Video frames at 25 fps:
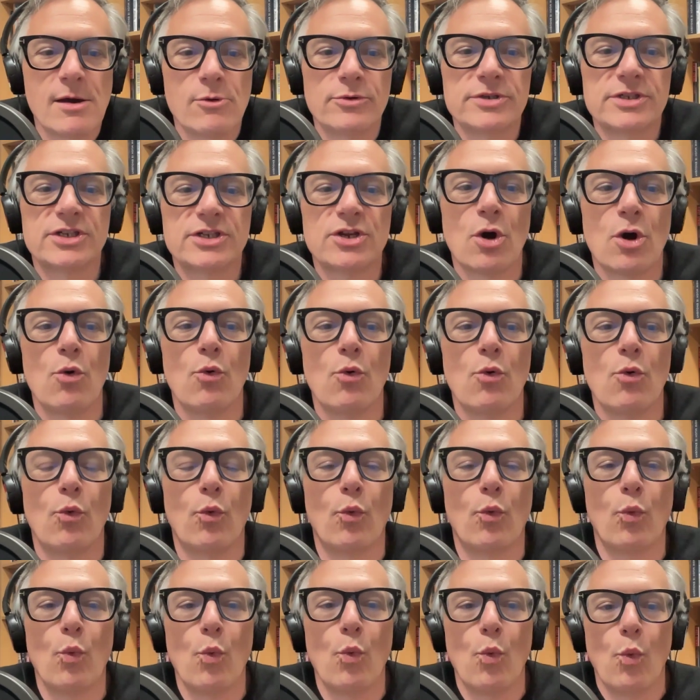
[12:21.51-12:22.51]
So
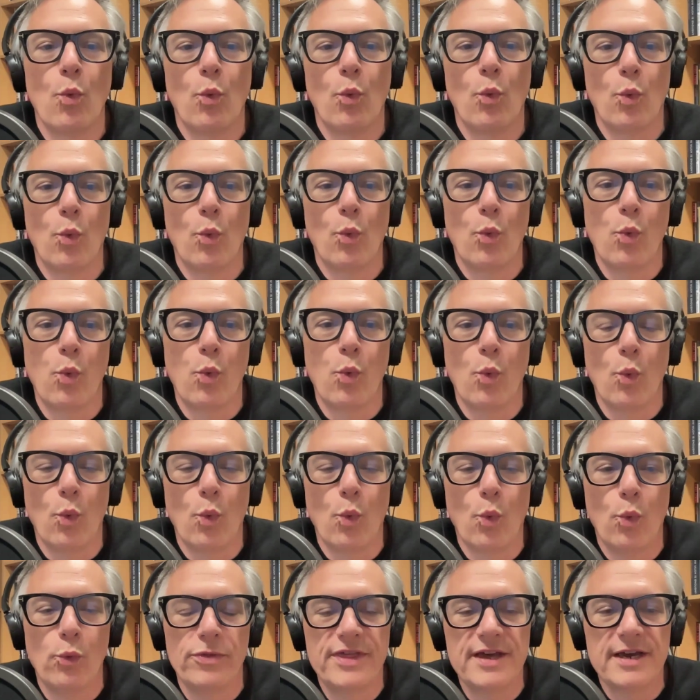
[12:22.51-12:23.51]

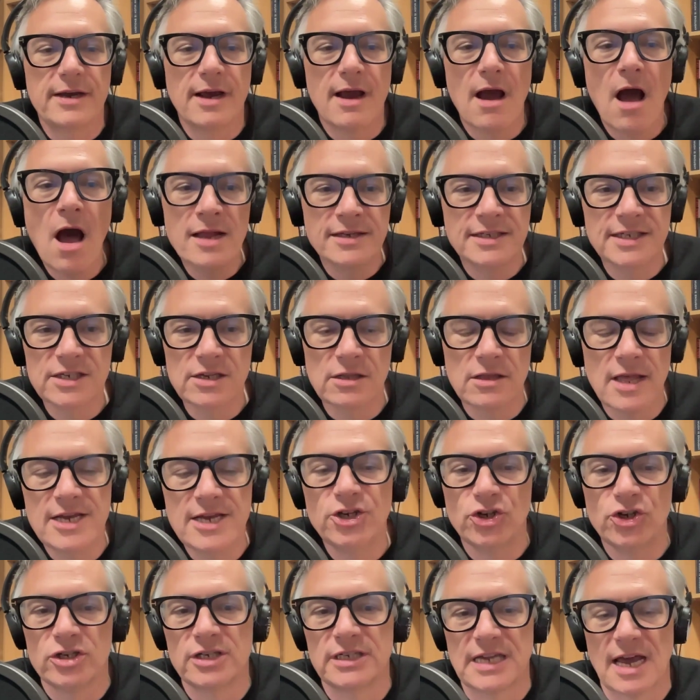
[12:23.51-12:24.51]
the
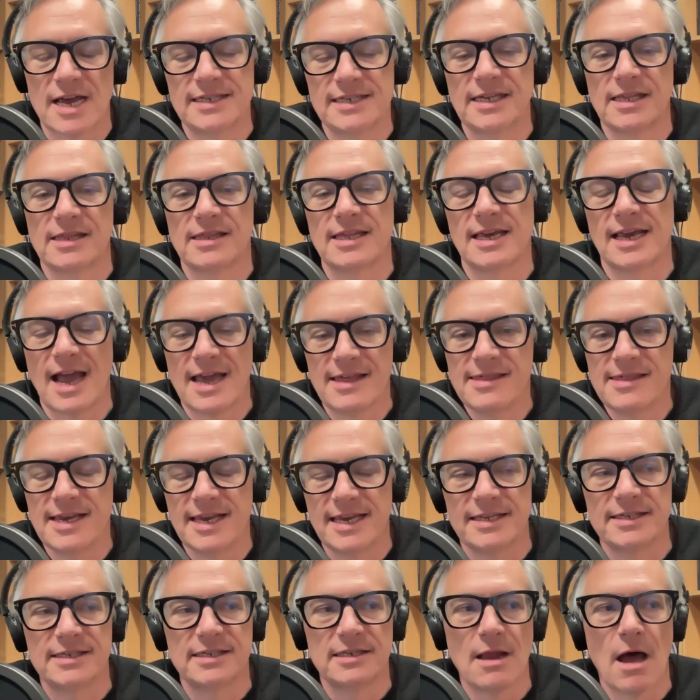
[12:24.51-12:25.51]
constellation sizing thing, I
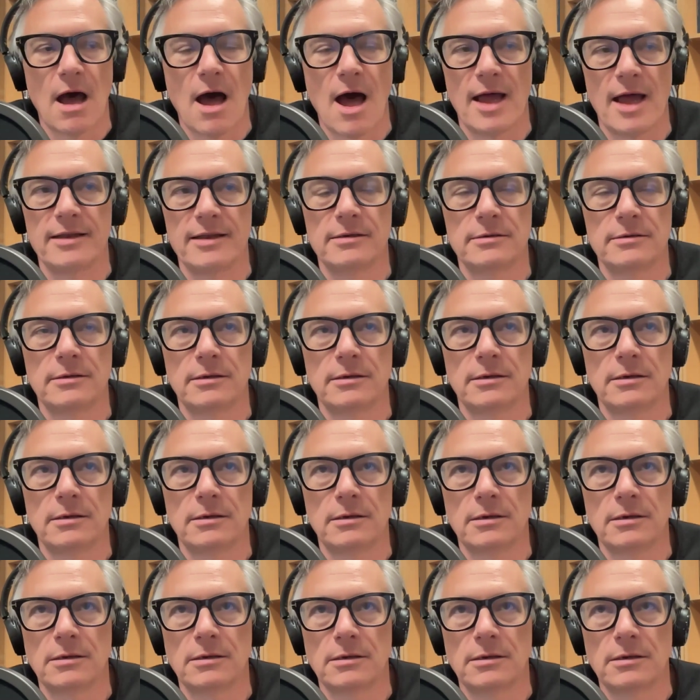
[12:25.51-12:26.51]
think, is not
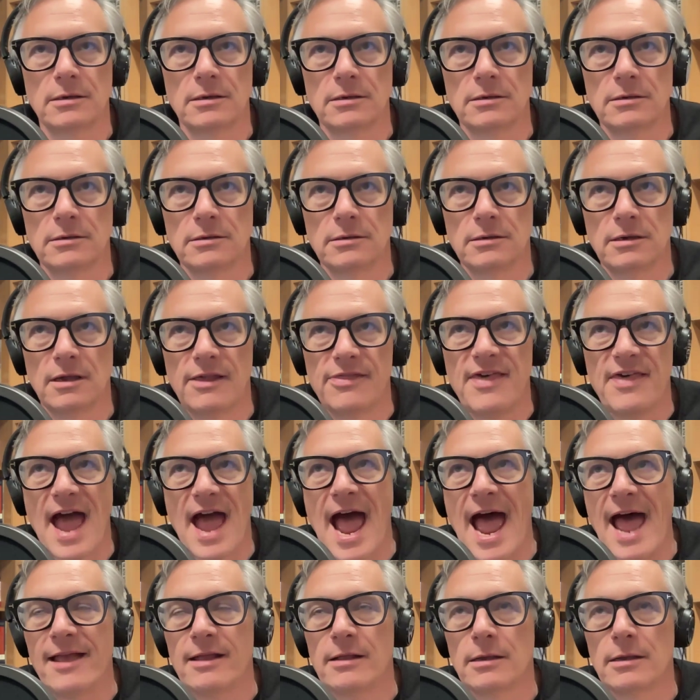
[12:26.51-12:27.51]

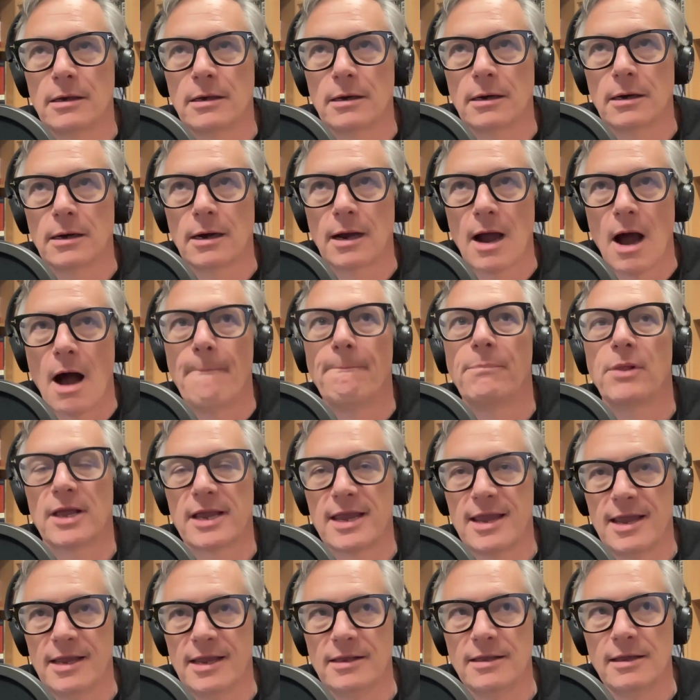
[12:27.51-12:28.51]
that
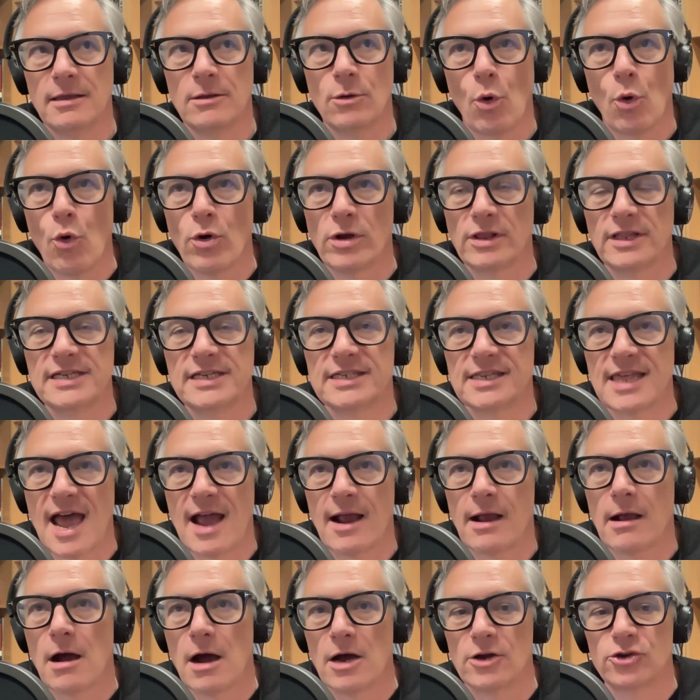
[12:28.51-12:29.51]
complicated, or at least
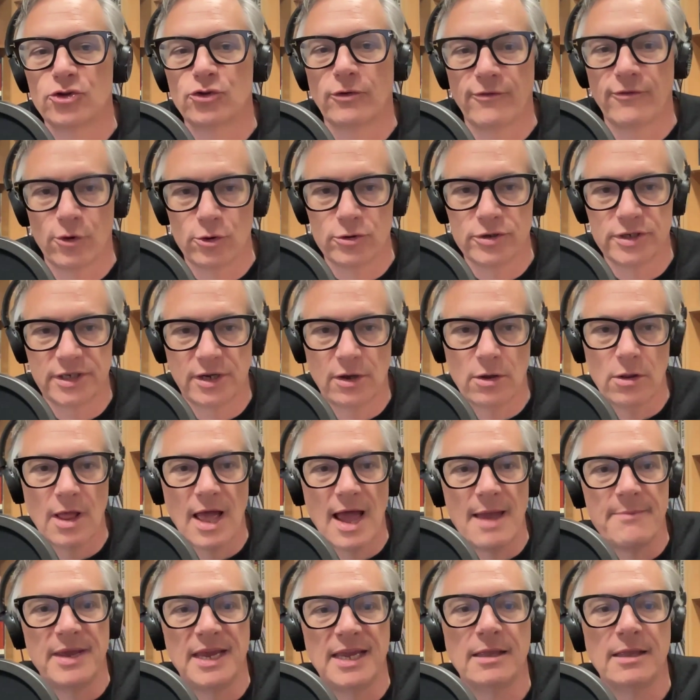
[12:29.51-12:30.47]
that controversial.